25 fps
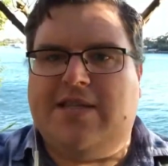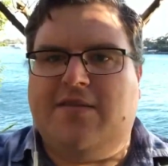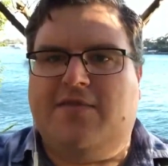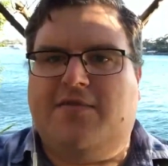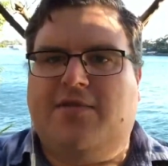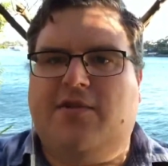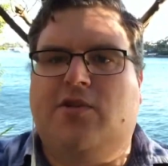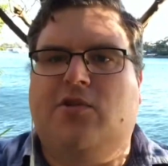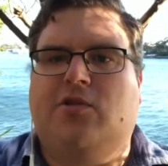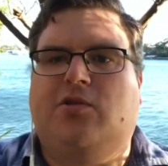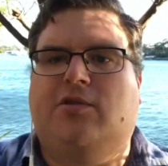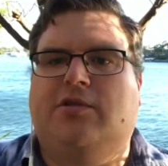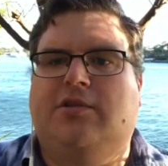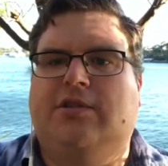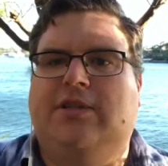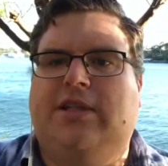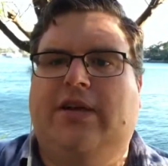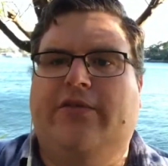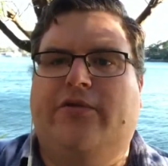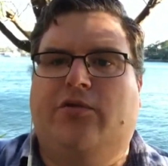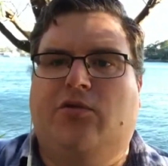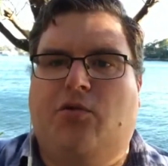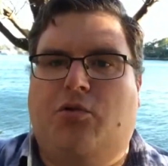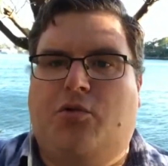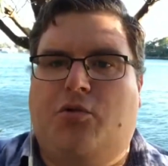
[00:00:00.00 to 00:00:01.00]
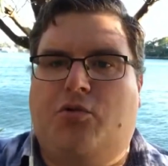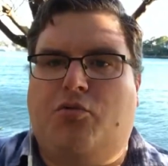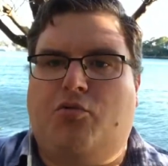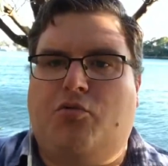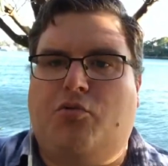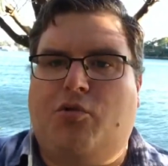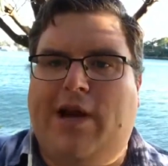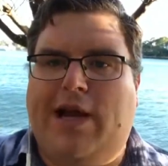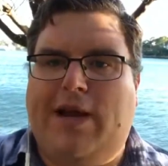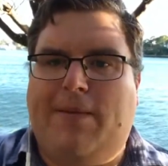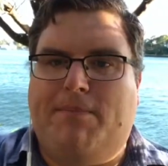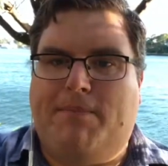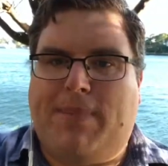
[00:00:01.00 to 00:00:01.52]
difficult level
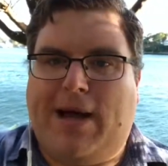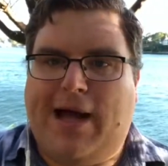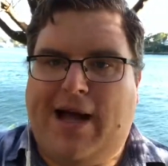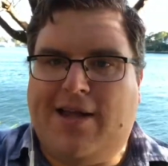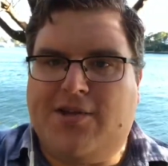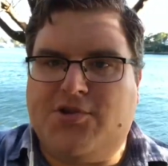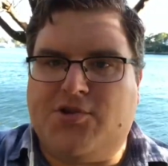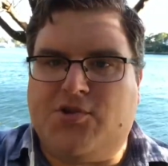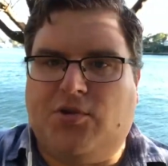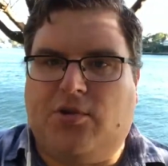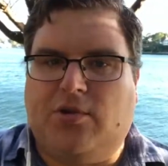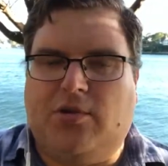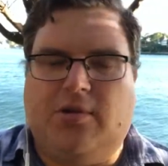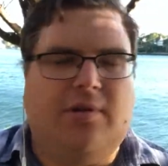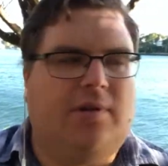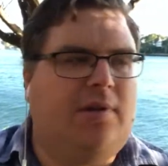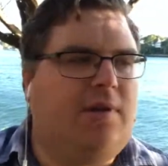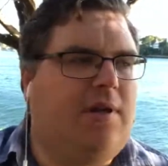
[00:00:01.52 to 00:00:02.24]
3 puzzle